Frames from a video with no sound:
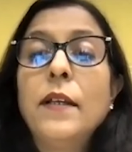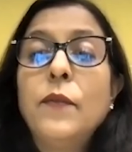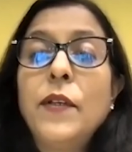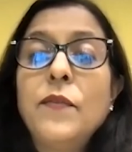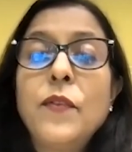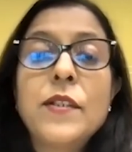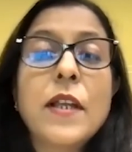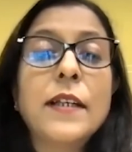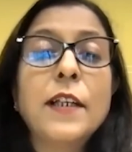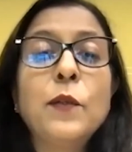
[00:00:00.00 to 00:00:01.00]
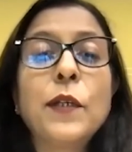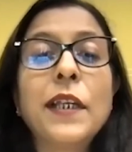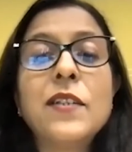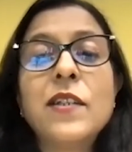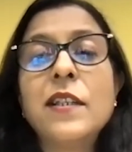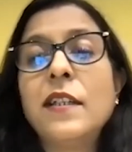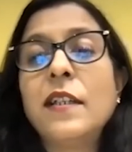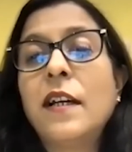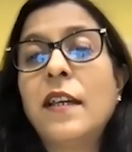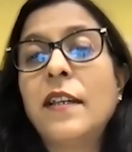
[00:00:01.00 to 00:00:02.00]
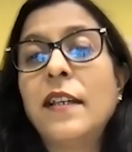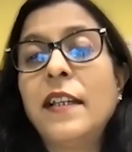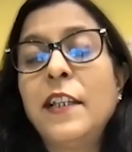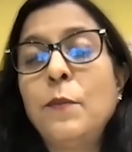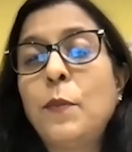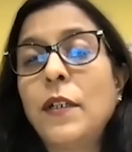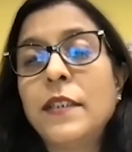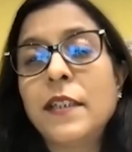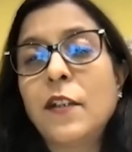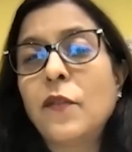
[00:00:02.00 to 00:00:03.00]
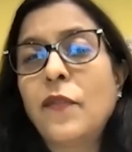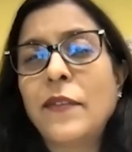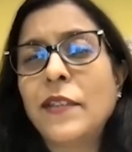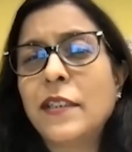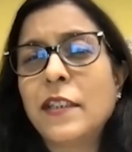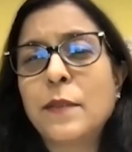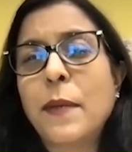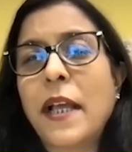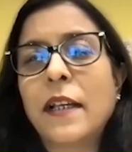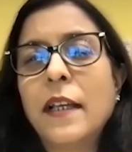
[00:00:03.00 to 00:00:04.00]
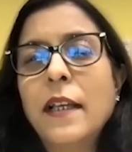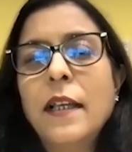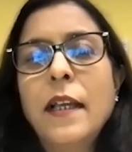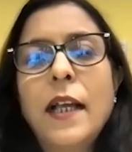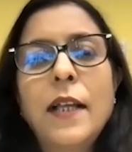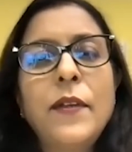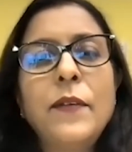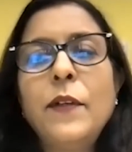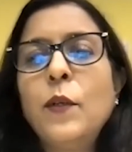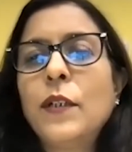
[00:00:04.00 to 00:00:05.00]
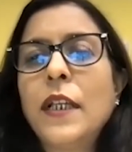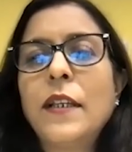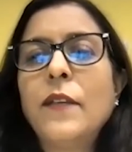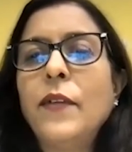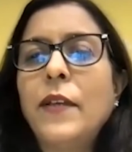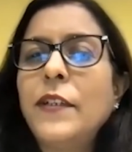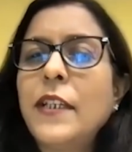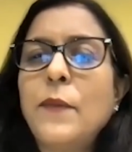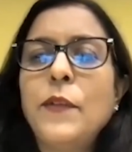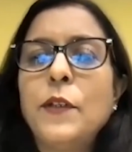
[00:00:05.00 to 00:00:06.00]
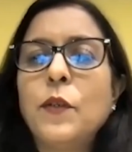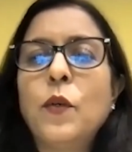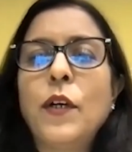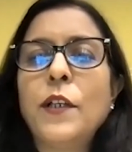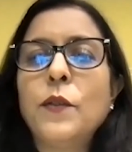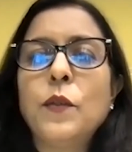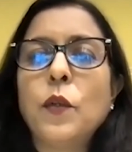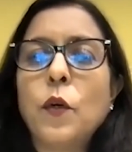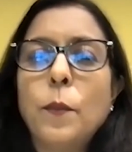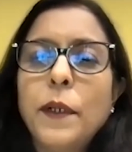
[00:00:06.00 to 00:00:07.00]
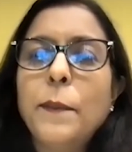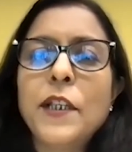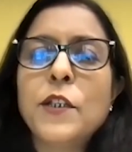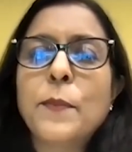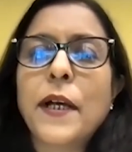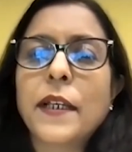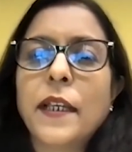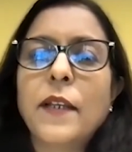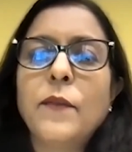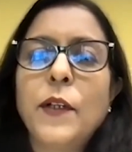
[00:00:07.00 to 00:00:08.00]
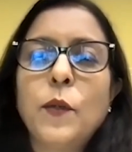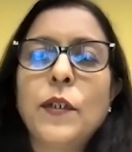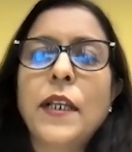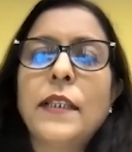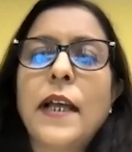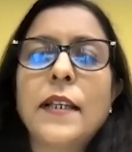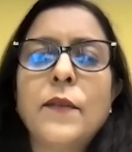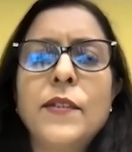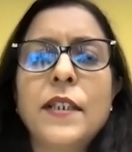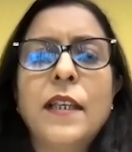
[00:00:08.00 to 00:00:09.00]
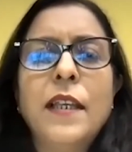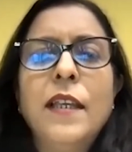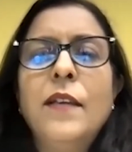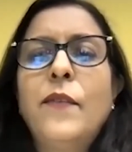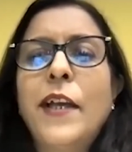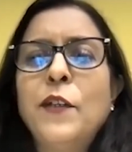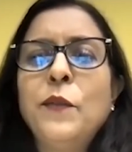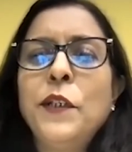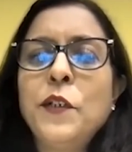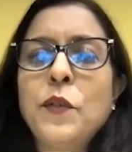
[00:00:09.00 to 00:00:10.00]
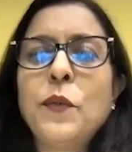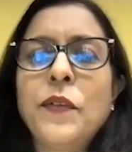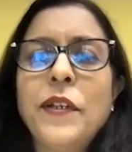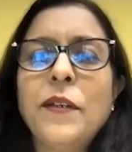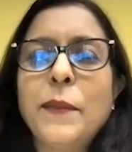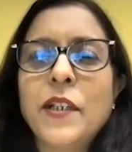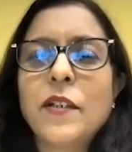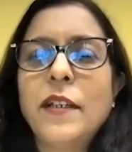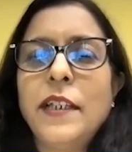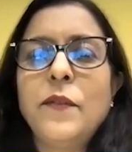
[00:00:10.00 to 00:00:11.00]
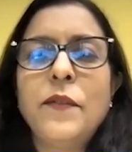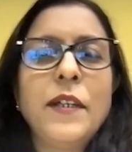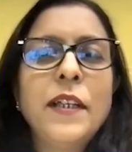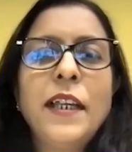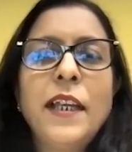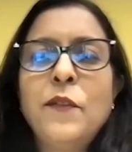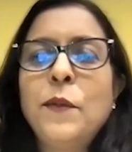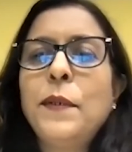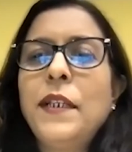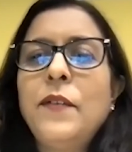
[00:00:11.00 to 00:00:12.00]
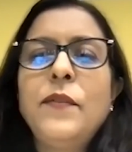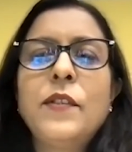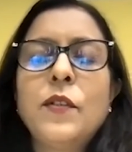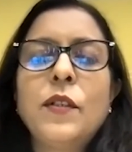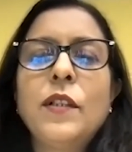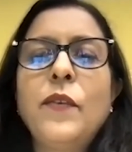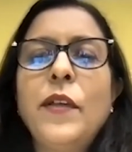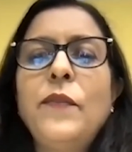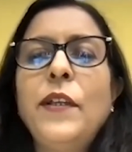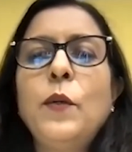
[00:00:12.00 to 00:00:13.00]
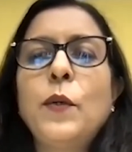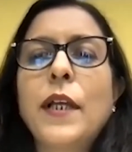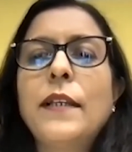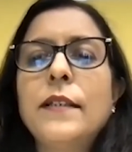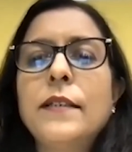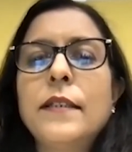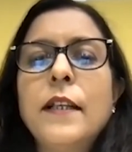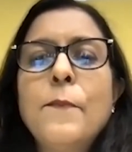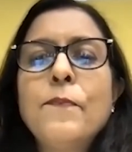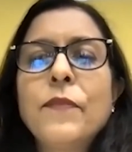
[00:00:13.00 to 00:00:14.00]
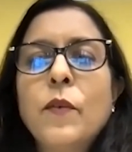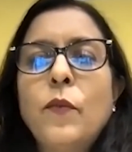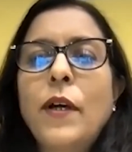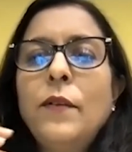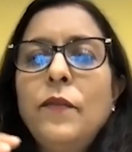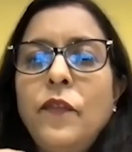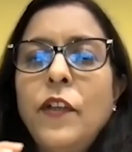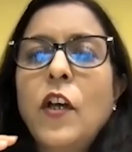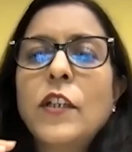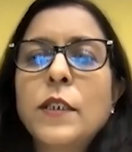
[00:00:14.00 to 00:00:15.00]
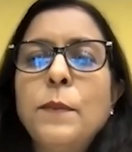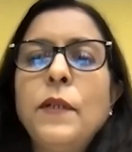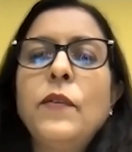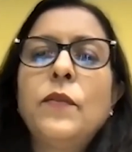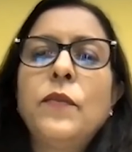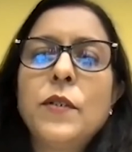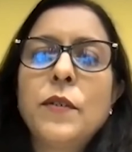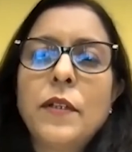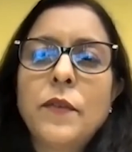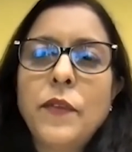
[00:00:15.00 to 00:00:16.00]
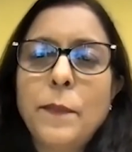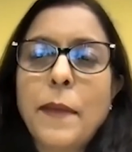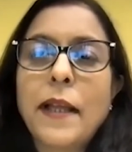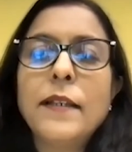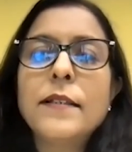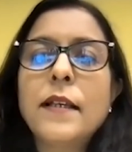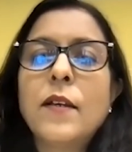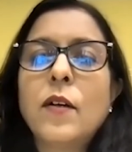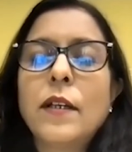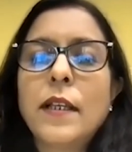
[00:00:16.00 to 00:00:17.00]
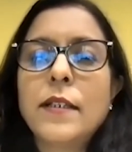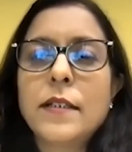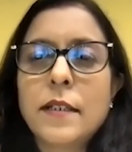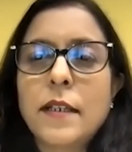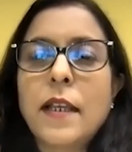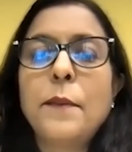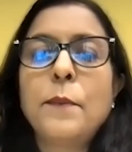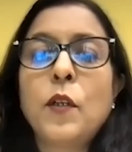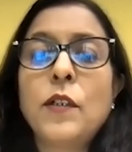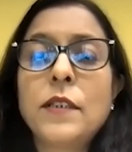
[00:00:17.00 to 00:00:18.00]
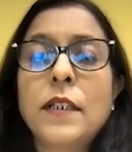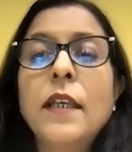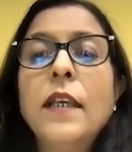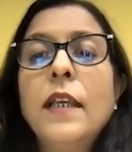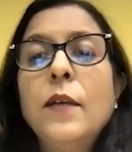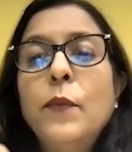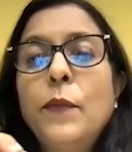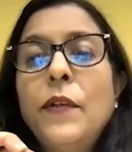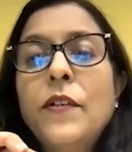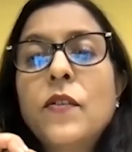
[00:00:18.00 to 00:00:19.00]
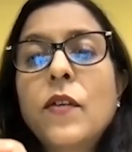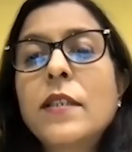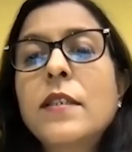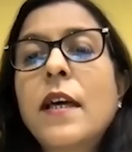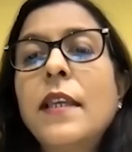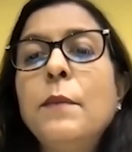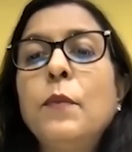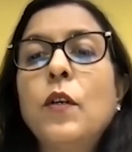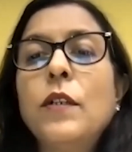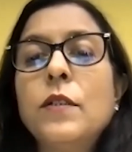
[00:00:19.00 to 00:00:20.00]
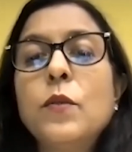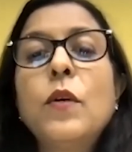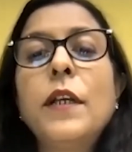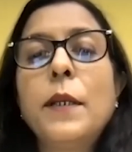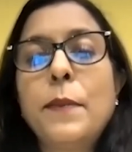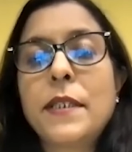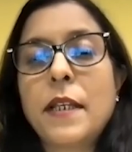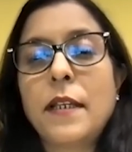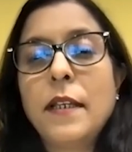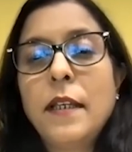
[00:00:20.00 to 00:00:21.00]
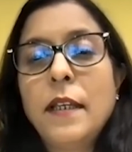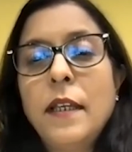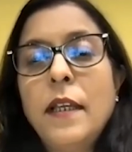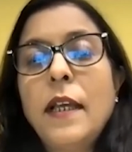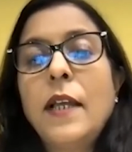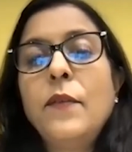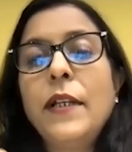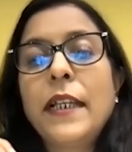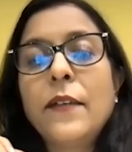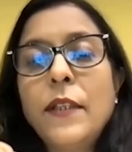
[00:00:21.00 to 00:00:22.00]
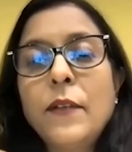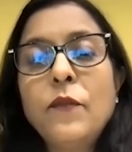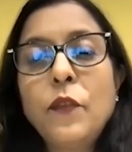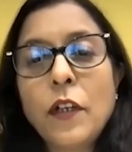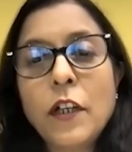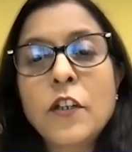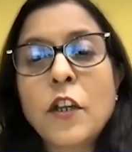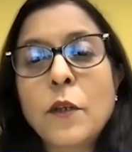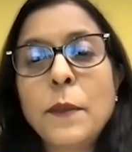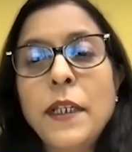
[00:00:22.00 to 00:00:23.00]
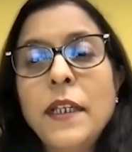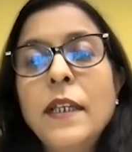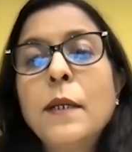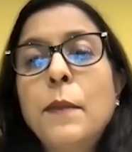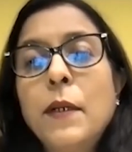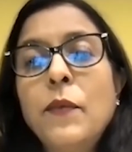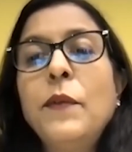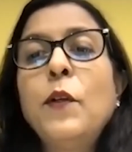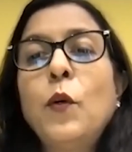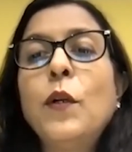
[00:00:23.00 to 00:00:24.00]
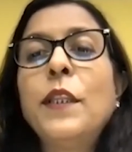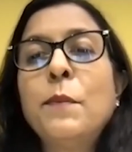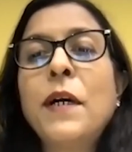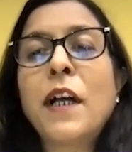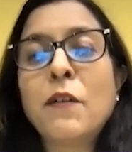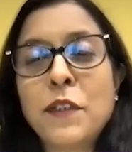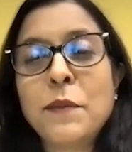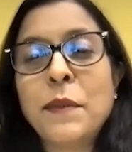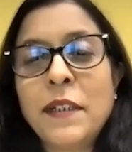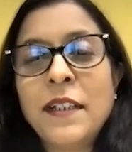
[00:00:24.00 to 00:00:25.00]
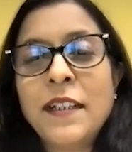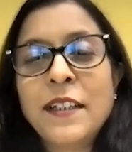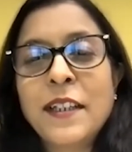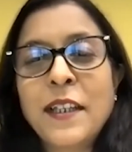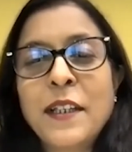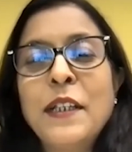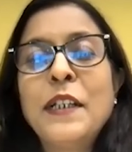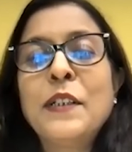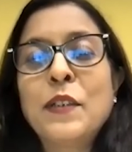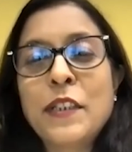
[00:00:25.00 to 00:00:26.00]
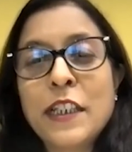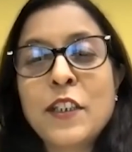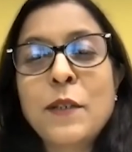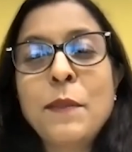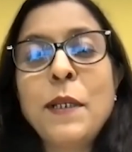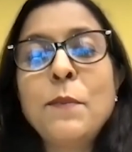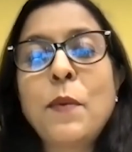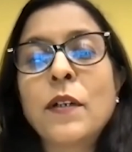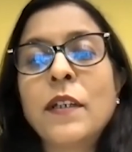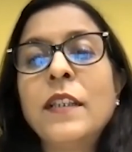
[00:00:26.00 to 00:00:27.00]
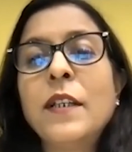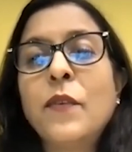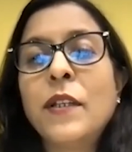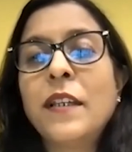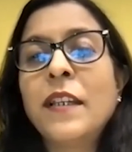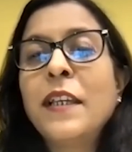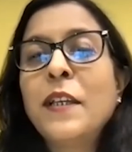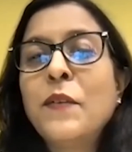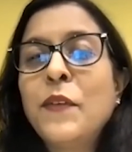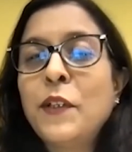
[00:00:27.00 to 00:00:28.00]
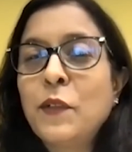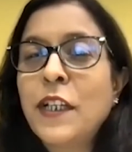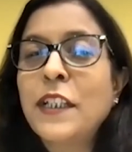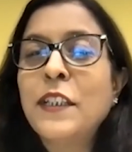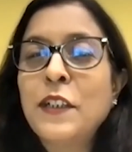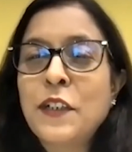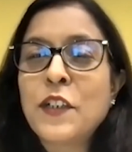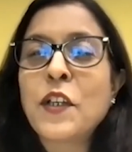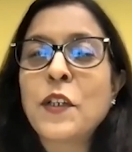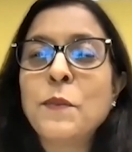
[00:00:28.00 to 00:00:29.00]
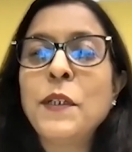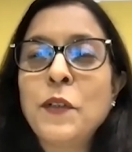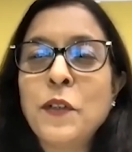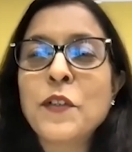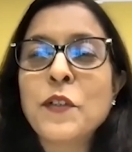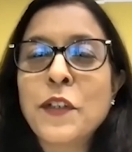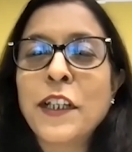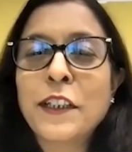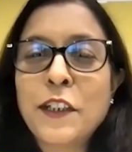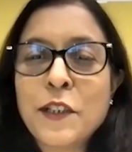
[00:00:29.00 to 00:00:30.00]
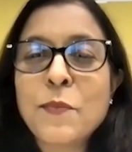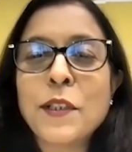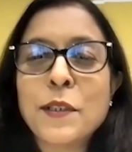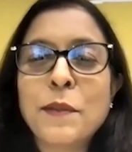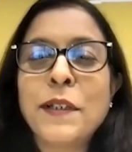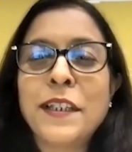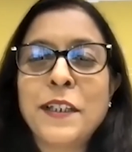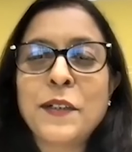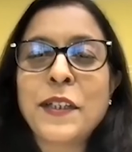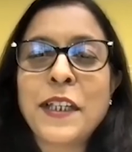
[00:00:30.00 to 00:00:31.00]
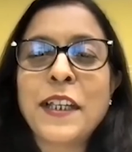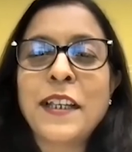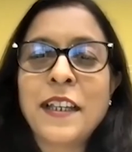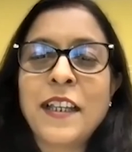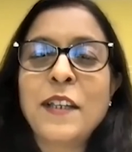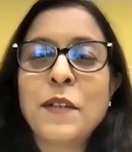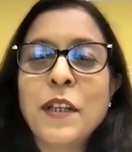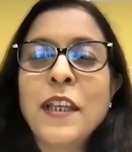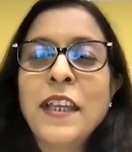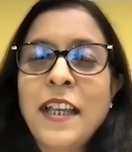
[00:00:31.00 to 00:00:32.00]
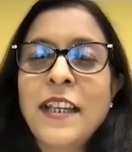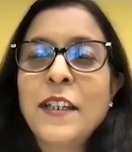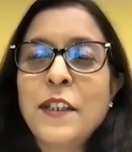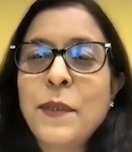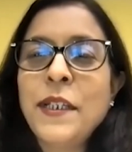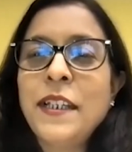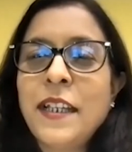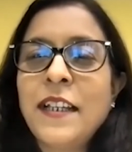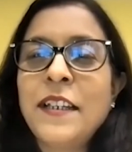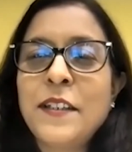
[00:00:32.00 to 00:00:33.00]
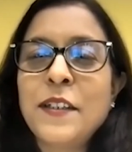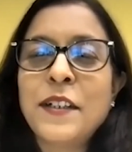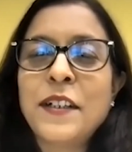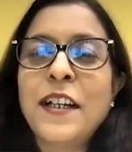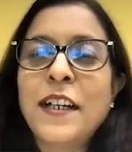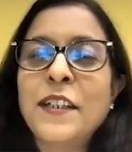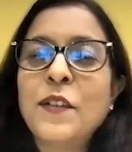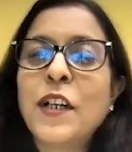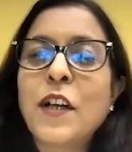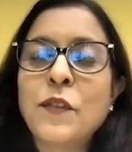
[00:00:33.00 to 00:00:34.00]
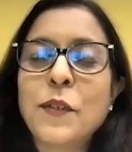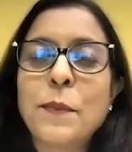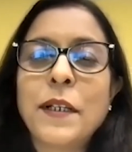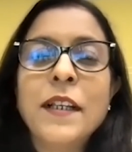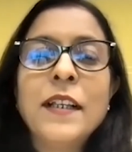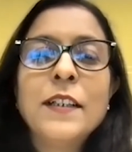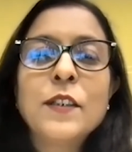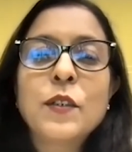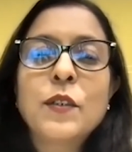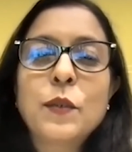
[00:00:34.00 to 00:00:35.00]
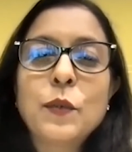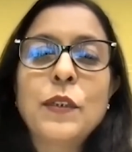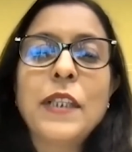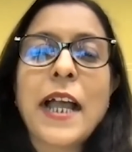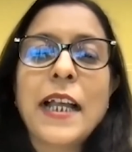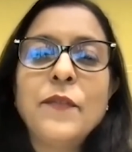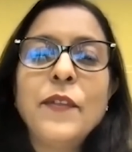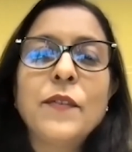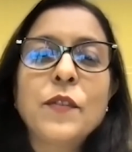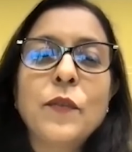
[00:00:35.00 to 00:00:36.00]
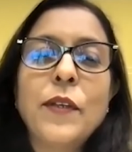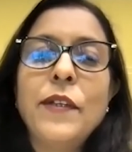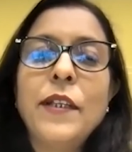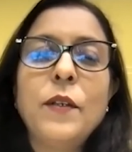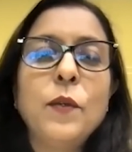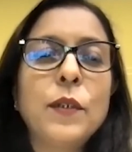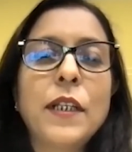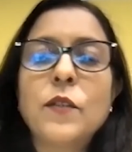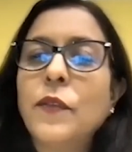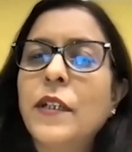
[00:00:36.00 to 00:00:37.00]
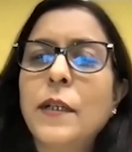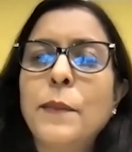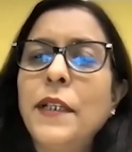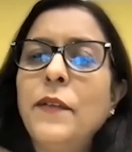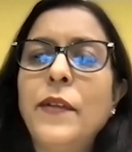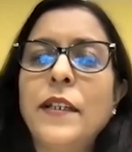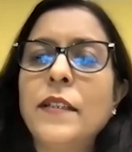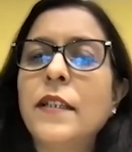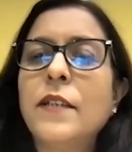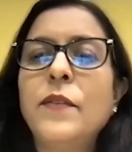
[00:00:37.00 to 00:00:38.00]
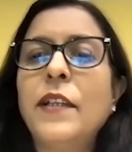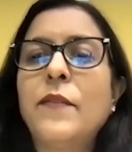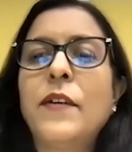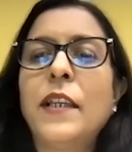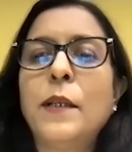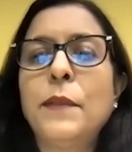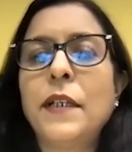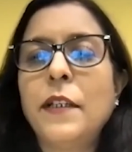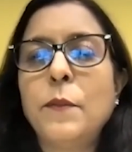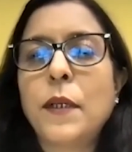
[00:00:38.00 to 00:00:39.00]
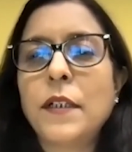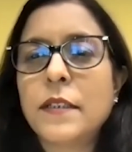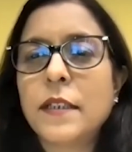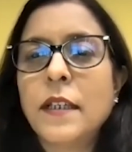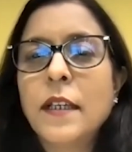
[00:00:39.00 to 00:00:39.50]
We started looking at changing our leave policy around 5-6 years back, and when we looked at, and every time we'd go and do global benchmarking, and we looked at that and we said, why do we need to even measure leave? Everybody. So the way we look at is, the one philosophy with which we manage our organization and our employees, that we will trust our employees 200%, and we'll give them full autonomy, but we will hold them accountable. Okay, so it's extremely important that when you get the autonomy, you also take the responsibility. Okay, and be held accountable. So through that when we looked at, so we completely went and said we'll have unlimited leave policy.